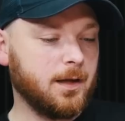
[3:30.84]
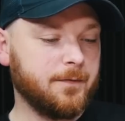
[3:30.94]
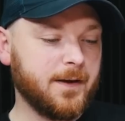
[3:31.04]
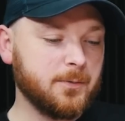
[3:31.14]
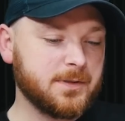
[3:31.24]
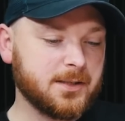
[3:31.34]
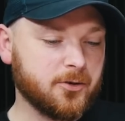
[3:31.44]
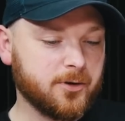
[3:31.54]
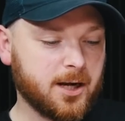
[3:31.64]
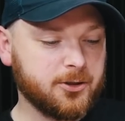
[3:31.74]
if anyone says
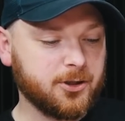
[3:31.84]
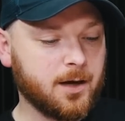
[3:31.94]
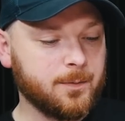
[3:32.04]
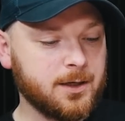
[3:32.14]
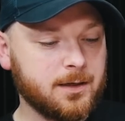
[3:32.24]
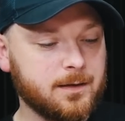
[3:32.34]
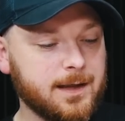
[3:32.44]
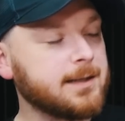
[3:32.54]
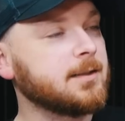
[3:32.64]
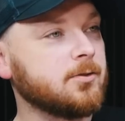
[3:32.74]
Uruk-hai Shaman,
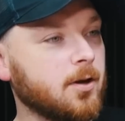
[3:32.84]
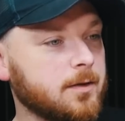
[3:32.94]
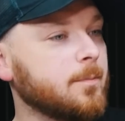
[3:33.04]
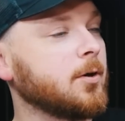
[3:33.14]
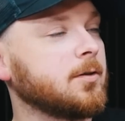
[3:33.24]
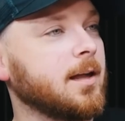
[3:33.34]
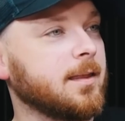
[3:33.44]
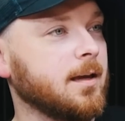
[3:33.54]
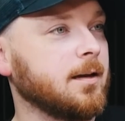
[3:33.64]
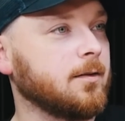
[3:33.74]
that is not the model I
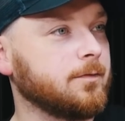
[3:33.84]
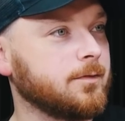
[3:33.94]
think of.